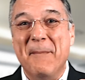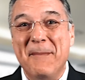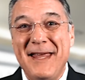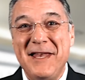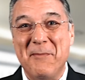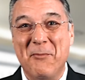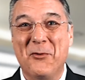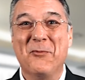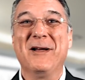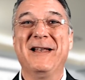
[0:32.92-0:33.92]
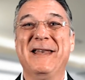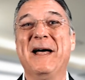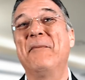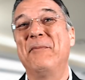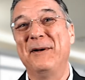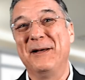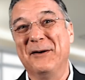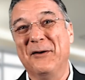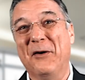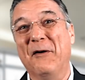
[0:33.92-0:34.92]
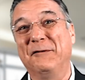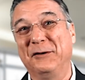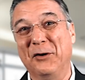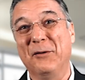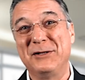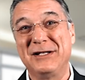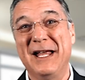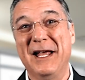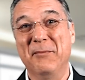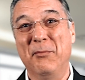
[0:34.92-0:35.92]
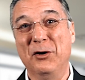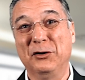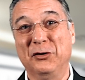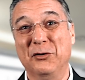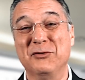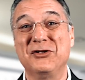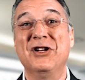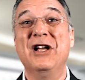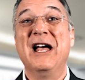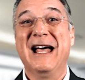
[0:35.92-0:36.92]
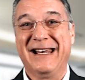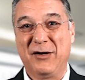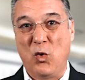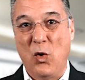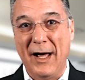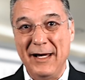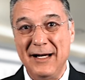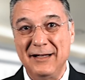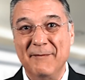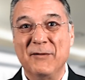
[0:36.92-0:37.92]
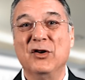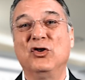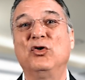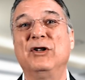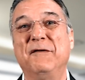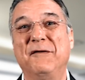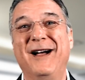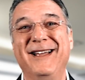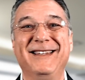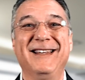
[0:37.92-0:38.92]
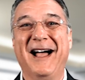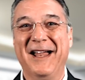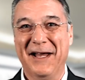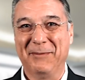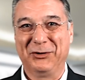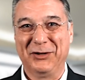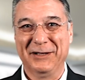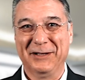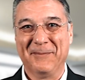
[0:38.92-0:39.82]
minimum number of tops and bottoms required to define an uptrend?